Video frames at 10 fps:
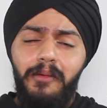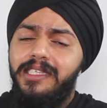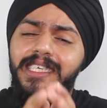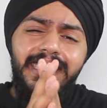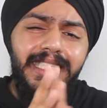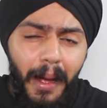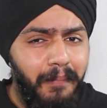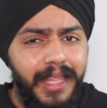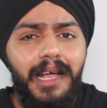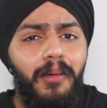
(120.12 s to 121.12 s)
there was just
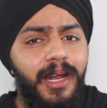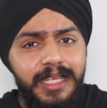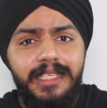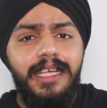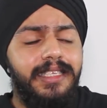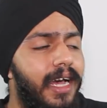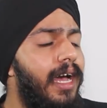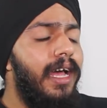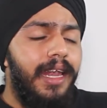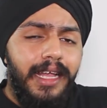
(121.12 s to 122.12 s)
something about recess
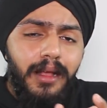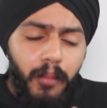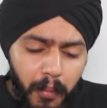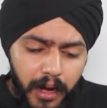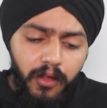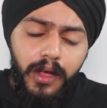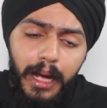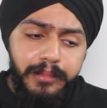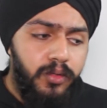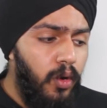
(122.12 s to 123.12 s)
lah. Like the moment you
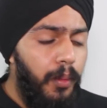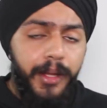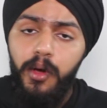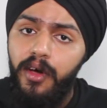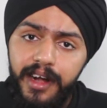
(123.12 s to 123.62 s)
come school, when you're